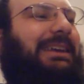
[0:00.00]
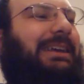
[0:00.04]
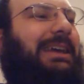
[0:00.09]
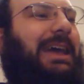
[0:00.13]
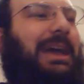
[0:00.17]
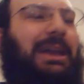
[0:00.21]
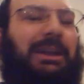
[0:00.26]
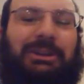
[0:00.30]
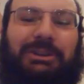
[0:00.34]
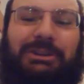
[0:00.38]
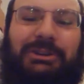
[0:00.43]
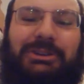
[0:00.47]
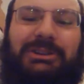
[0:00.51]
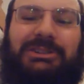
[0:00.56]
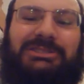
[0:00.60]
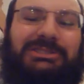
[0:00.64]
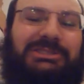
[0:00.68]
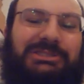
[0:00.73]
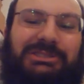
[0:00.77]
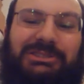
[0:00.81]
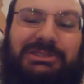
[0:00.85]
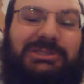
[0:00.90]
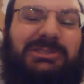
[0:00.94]
at
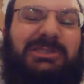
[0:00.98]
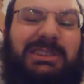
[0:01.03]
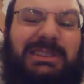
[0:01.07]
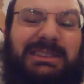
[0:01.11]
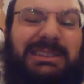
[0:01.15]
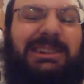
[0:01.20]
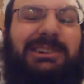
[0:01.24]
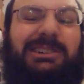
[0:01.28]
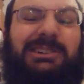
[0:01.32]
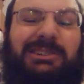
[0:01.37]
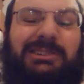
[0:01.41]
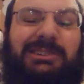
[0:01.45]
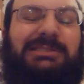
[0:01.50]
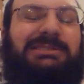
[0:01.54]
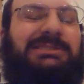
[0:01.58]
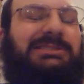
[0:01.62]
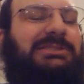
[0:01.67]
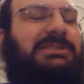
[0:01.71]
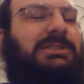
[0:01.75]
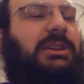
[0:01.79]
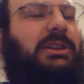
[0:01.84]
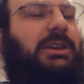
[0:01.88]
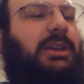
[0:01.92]
Courage 2, it
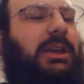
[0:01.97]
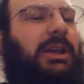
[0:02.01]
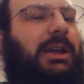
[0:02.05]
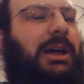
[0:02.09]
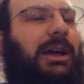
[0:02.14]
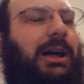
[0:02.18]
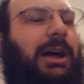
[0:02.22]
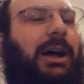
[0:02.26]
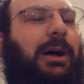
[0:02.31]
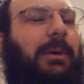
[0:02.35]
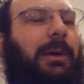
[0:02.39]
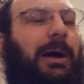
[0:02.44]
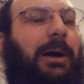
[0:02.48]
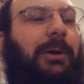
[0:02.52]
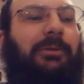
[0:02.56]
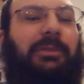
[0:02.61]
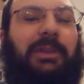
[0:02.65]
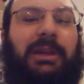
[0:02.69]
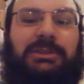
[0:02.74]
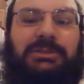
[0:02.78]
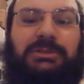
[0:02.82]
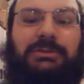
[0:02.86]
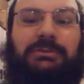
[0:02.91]
hurts. Um, I
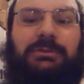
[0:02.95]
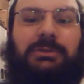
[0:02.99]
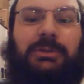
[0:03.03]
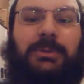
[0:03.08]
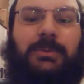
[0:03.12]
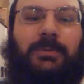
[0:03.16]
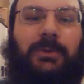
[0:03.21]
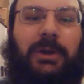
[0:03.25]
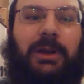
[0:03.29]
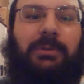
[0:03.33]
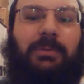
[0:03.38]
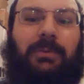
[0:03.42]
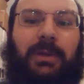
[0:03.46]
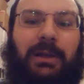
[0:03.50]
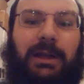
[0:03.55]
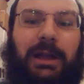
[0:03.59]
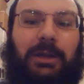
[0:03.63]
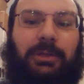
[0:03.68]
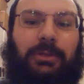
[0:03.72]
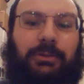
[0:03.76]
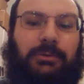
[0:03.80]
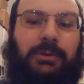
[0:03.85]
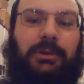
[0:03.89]
was actually really impressed when
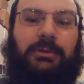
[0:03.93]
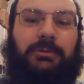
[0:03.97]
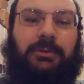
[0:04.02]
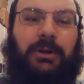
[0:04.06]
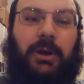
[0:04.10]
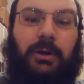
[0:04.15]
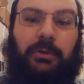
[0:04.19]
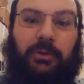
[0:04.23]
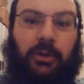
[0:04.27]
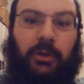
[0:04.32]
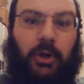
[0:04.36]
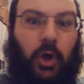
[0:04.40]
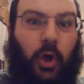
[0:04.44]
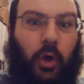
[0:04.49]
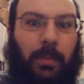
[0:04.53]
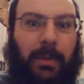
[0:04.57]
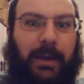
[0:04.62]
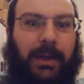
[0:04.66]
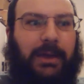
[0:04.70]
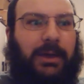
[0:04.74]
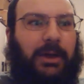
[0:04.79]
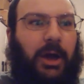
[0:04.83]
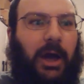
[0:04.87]
I got three in a row. I was like, oh
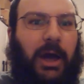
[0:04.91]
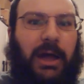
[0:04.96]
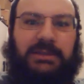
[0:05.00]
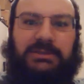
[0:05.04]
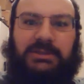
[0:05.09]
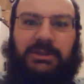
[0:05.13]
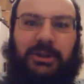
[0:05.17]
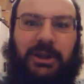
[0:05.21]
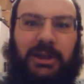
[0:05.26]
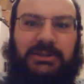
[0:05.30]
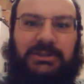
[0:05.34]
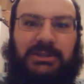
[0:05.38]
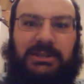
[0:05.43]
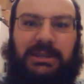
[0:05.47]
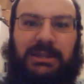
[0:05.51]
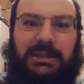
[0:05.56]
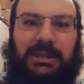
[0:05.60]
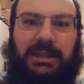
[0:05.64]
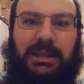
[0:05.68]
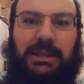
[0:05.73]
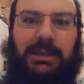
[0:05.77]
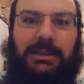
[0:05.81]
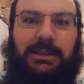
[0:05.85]
my gosh, they're actually
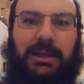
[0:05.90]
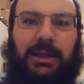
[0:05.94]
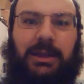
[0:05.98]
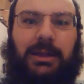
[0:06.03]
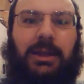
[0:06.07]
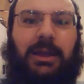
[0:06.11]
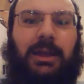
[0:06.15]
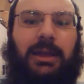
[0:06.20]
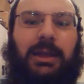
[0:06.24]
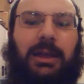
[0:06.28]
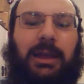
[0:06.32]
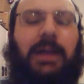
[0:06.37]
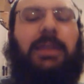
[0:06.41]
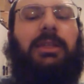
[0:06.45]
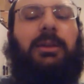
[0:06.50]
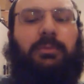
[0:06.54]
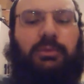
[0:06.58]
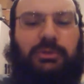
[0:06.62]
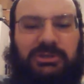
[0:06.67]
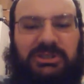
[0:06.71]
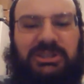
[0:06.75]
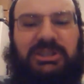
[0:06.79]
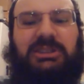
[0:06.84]
getting in there. And
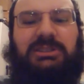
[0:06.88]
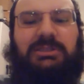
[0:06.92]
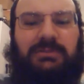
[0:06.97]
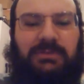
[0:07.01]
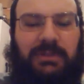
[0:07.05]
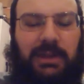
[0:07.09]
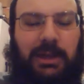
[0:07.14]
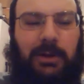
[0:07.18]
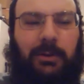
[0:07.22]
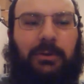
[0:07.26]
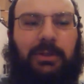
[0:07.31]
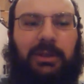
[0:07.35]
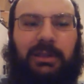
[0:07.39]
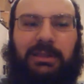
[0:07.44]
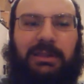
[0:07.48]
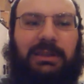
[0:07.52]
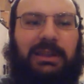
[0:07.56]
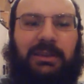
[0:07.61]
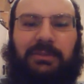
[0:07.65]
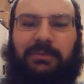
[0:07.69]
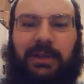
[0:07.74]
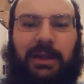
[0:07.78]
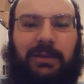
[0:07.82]
then proceeded to fail with like the
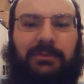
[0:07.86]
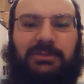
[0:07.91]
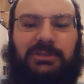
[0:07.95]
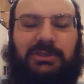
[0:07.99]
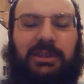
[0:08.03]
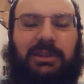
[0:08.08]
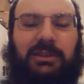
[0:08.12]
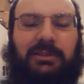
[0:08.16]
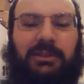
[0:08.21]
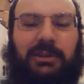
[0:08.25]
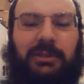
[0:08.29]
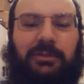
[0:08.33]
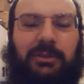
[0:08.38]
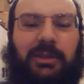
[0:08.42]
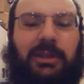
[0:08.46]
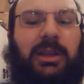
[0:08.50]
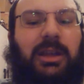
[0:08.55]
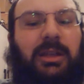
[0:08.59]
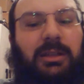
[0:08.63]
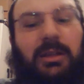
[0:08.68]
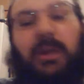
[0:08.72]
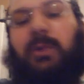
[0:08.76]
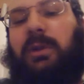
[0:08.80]
next five or six. And I was like,
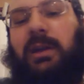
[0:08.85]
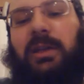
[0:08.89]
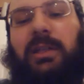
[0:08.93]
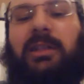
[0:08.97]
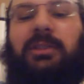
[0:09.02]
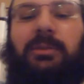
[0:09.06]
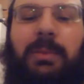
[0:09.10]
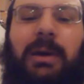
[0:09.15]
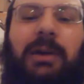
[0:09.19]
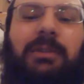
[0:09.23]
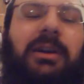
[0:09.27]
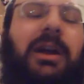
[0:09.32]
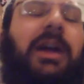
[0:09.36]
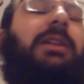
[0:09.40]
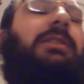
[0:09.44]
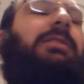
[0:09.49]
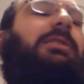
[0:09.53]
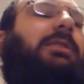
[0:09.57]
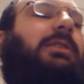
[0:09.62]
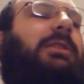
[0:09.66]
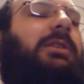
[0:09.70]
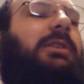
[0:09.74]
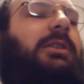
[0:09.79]
yeah, okay, that's about right.
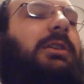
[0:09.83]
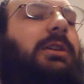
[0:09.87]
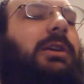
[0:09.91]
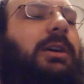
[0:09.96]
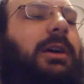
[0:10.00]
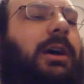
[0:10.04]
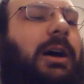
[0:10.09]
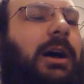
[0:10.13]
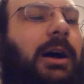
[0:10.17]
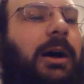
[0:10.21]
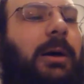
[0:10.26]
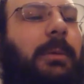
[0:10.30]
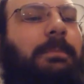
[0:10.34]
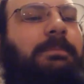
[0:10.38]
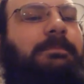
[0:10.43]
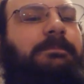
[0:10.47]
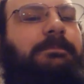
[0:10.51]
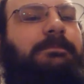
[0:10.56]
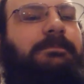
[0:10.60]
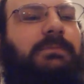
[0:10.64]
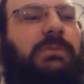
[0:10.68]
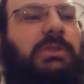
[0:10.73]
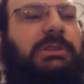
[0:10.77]
Um,
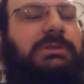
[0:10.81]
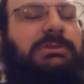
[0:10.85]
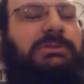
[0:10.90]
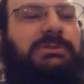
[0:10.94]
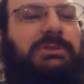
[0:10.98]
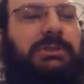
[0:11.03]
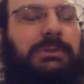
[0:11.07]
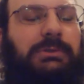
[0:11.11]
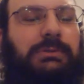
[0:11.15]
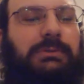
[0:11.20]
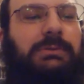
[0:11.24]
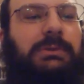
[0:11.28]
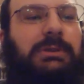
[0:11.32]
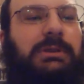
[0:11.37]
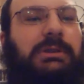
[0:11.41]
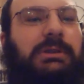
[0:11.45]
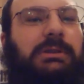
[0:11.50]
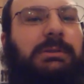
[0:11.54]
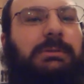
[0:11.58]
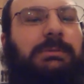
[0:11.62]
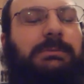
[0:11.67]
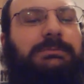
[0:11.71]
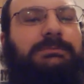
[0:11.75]
so
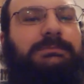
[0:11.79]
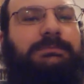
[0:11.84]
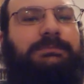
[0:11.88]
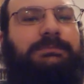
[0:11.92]
uh,